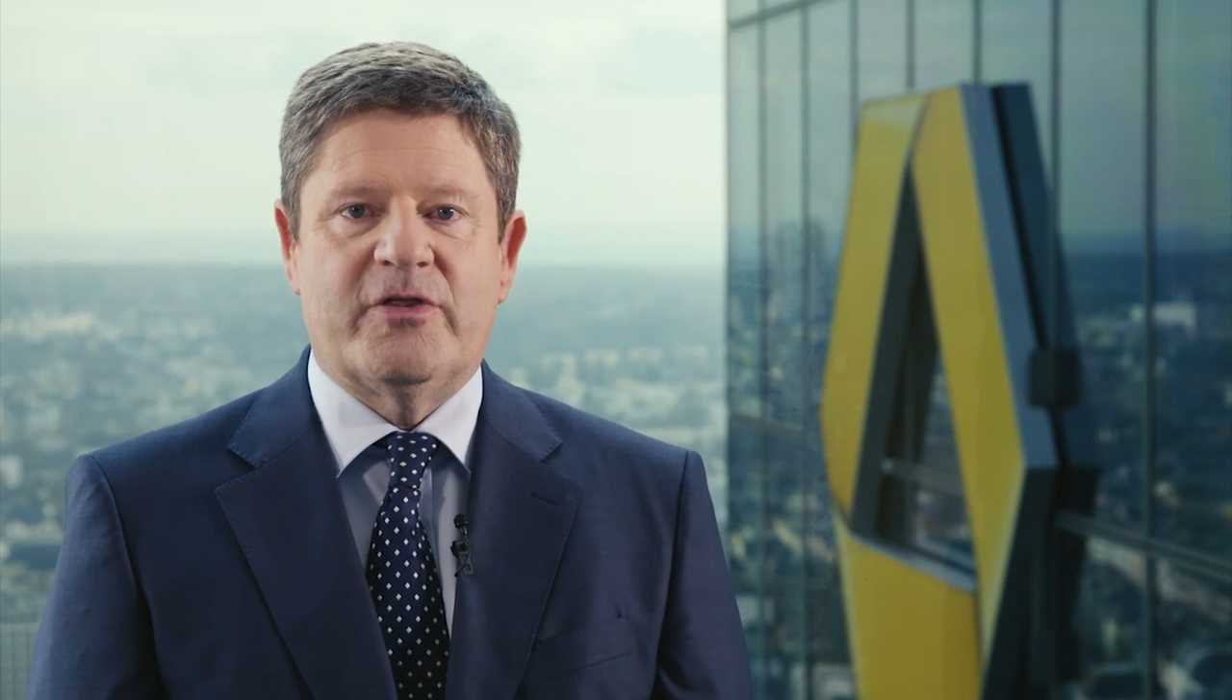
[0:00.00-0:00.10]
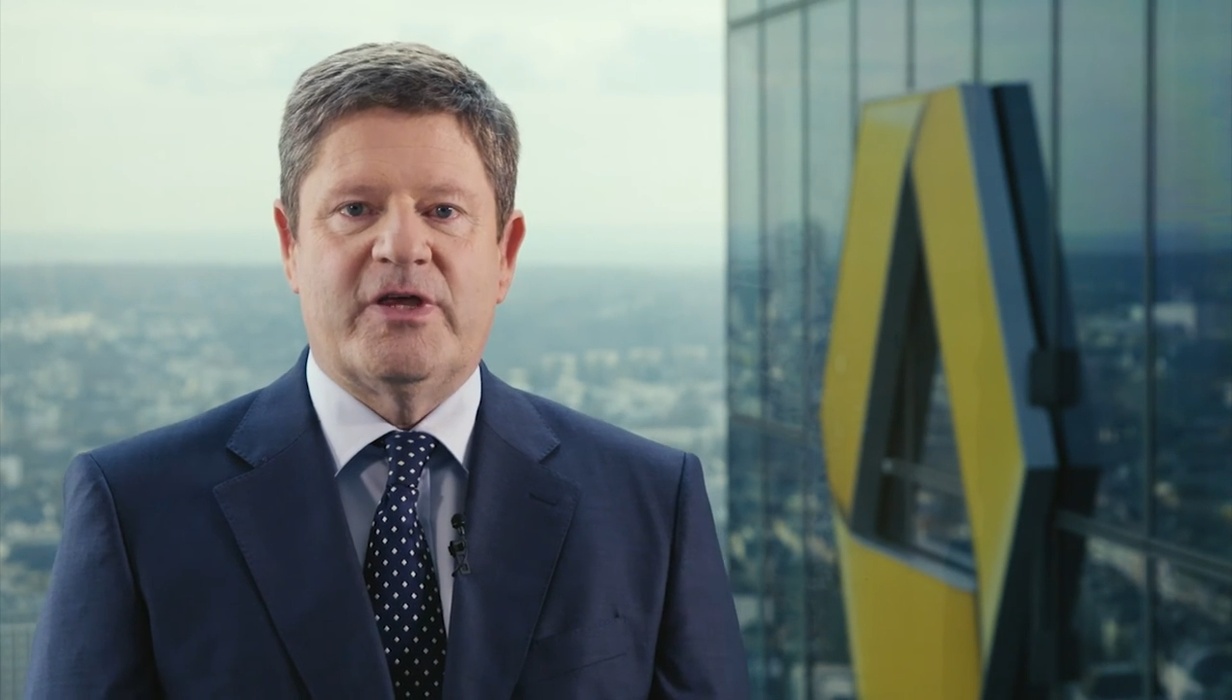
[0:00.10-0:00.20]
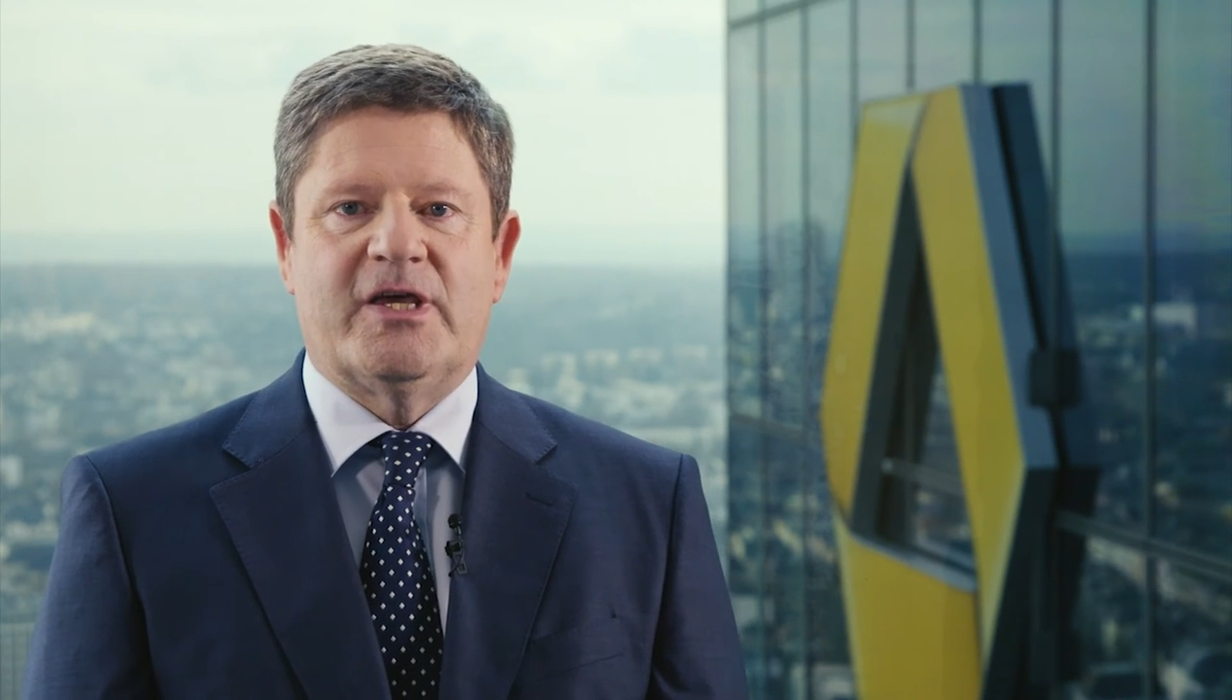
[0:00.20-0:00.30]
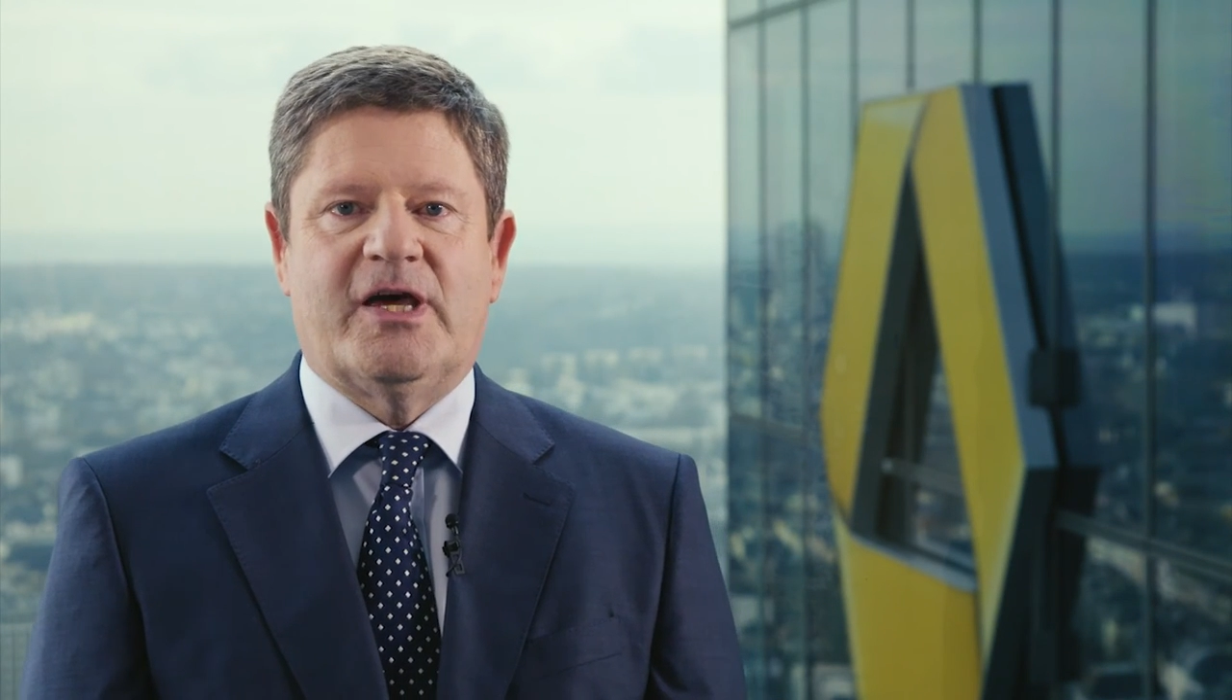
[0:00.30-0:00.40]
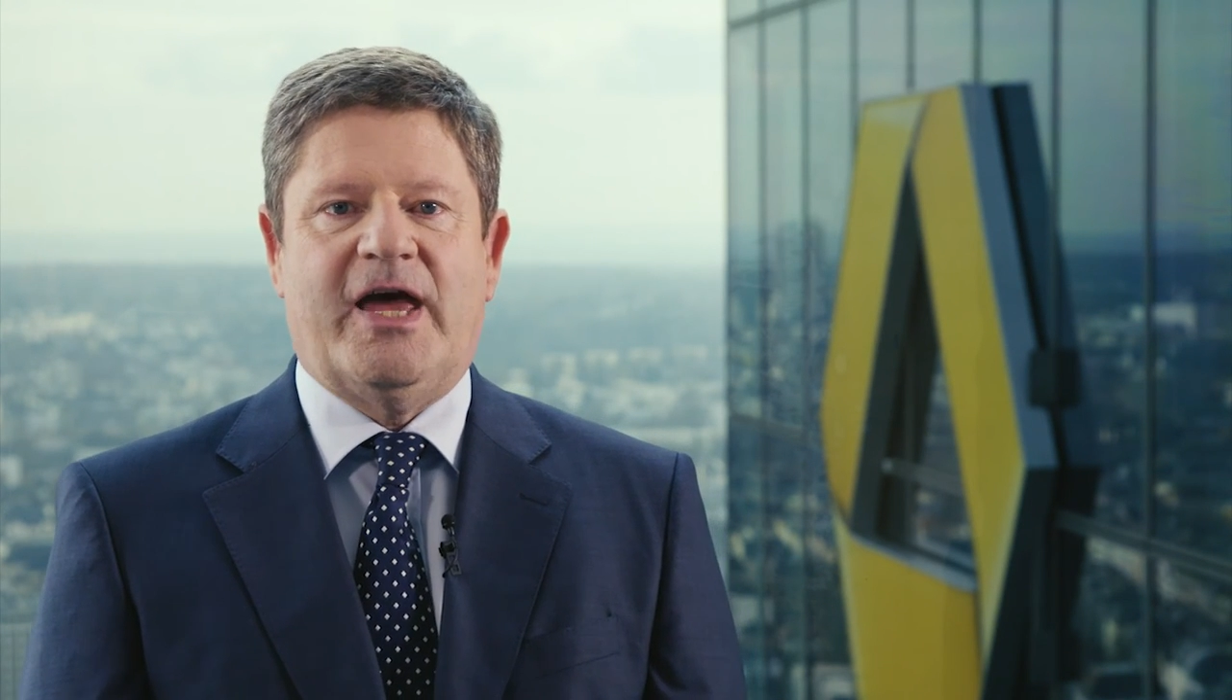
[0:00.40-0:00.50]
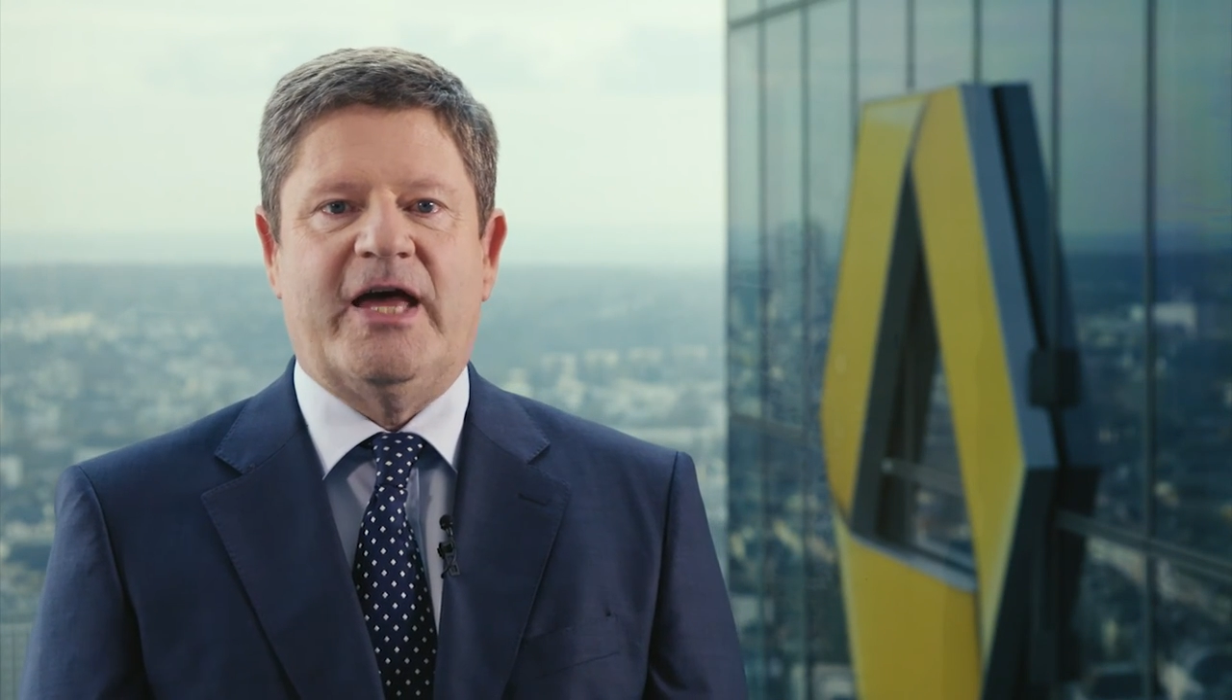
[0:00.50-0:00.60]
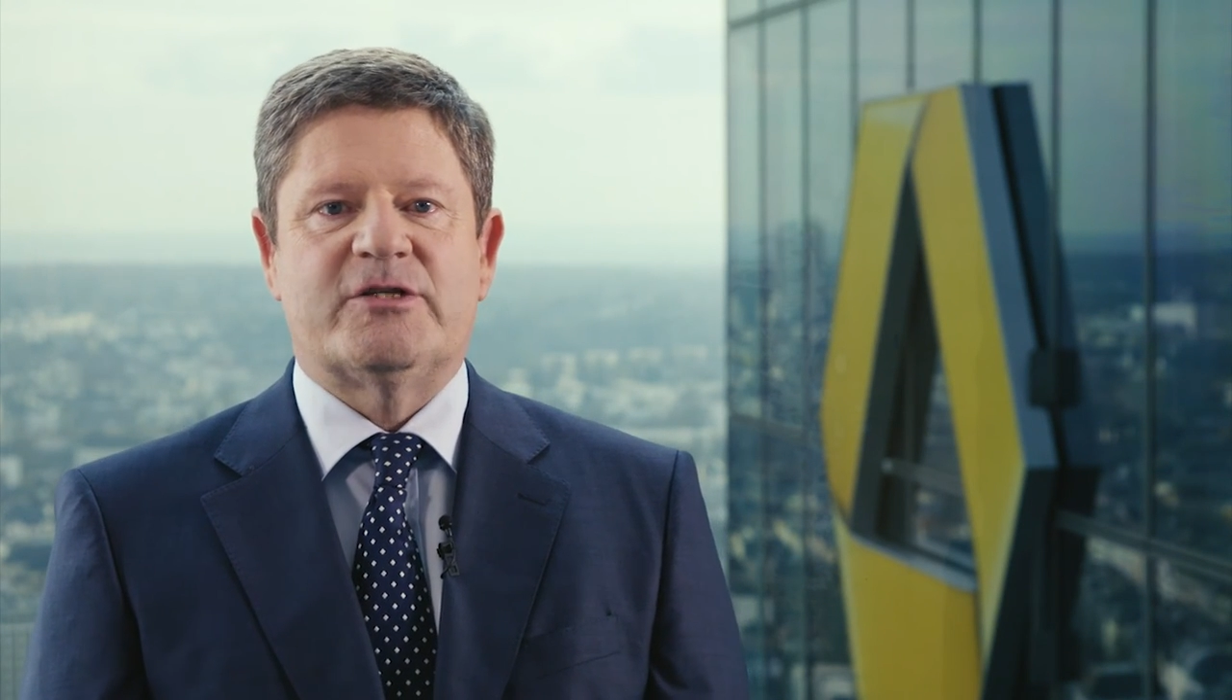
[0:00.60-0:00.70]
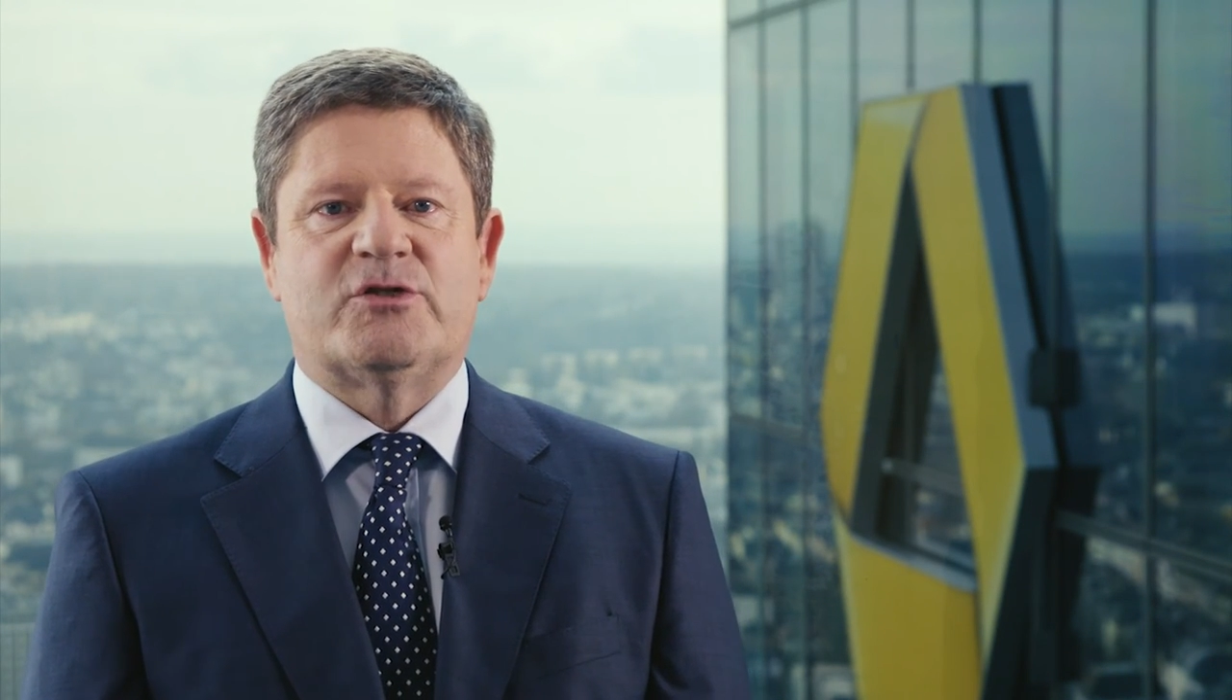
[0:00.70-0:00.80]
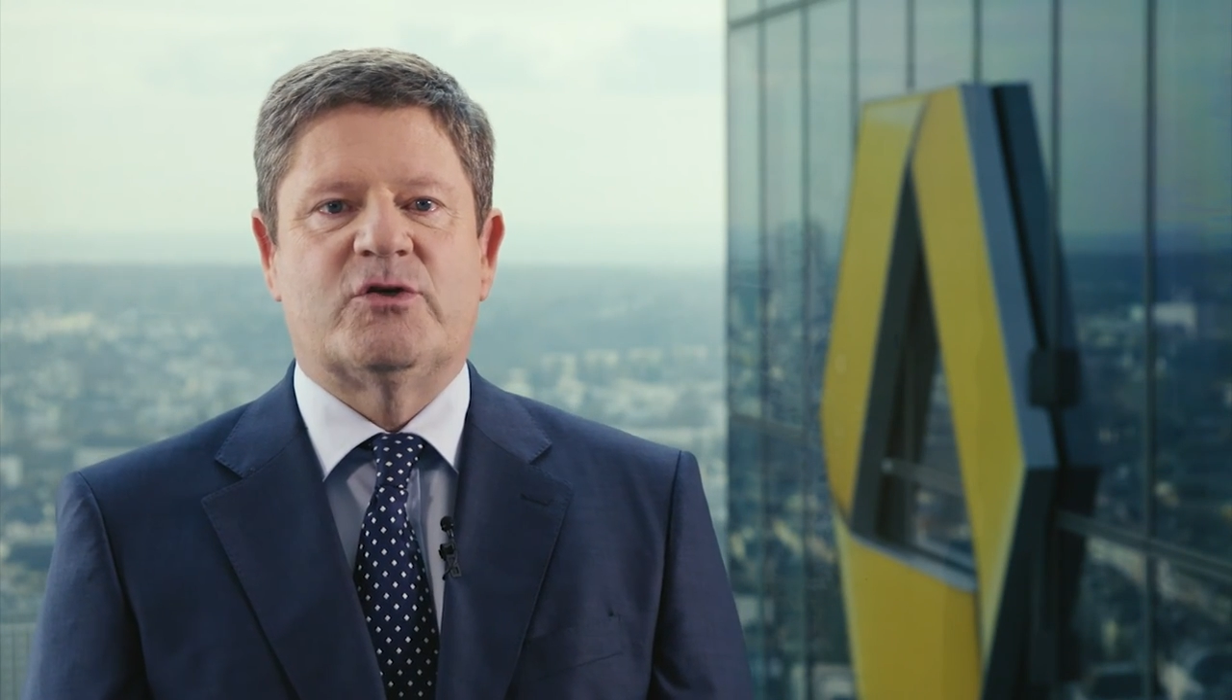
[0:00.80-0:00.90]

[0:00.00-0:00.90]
the year ahead is